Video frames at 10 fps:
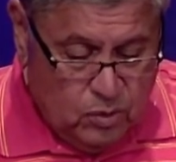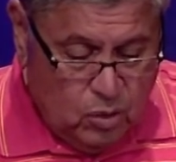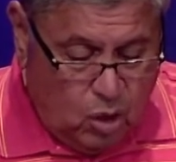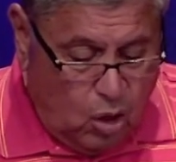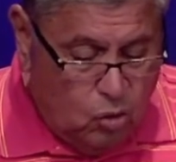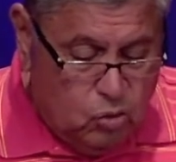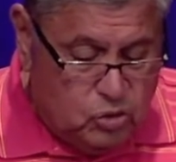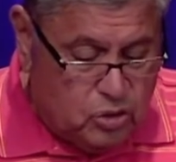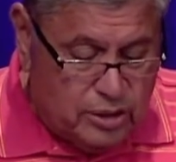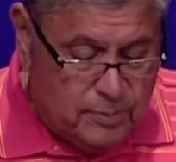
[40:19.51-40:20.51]
All who
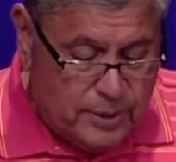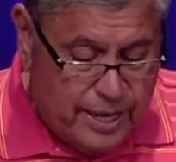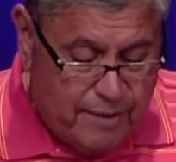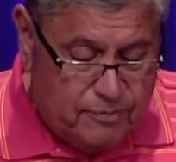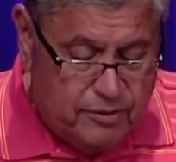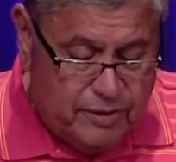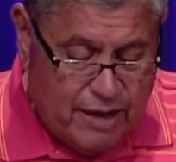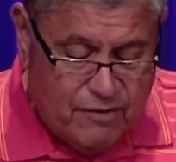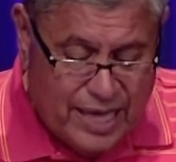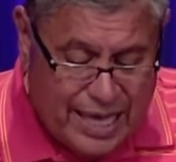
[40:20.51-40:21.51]
took them captive
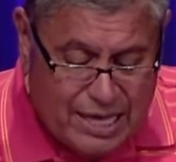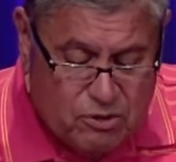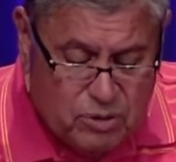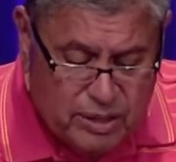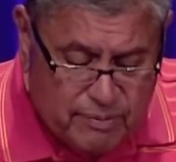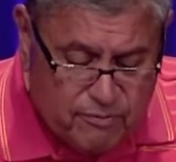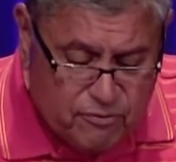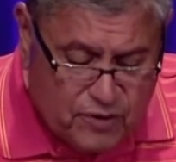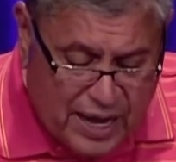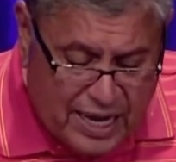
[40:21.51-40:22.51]
have held them
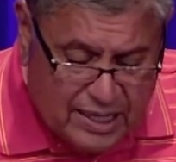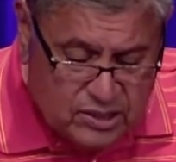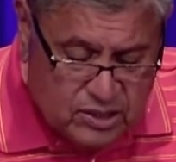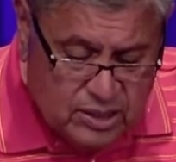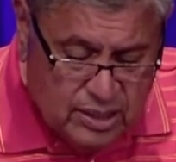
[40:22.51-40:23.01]
fast.